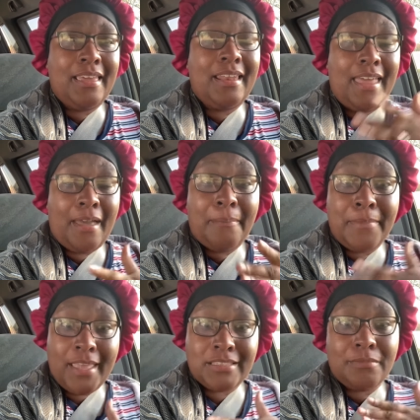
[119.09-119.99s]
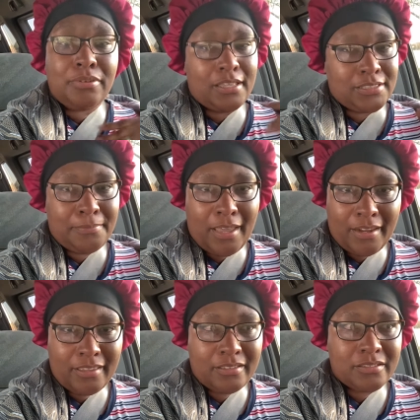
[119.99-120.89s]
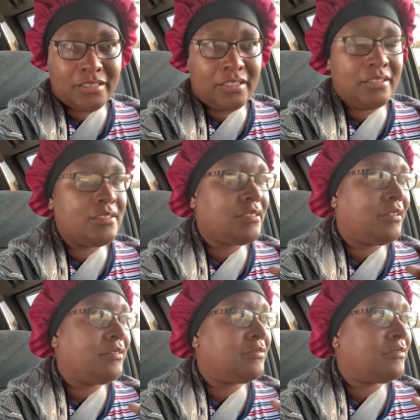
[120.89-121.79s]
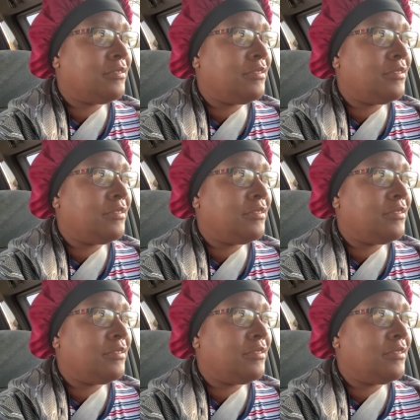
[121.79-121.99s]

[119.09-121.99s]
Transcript: allow me to bless somebody else. So